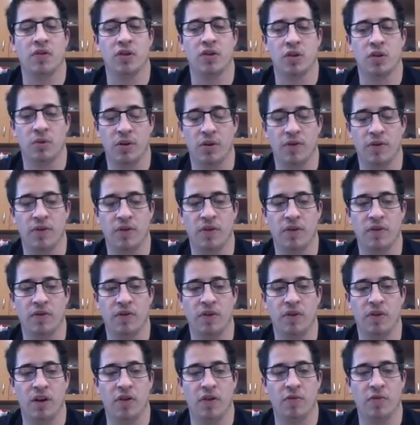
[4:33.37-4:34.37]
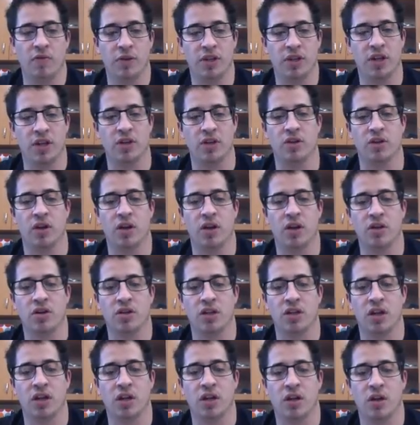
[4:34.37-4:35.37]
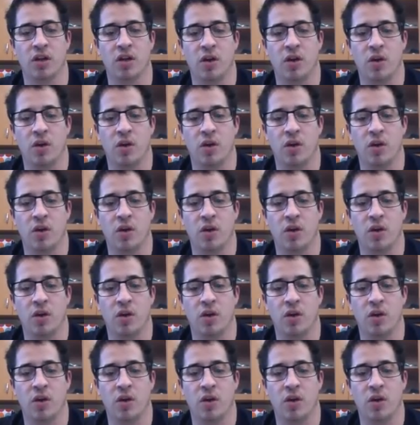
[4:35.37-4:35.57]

derivative of potential energy,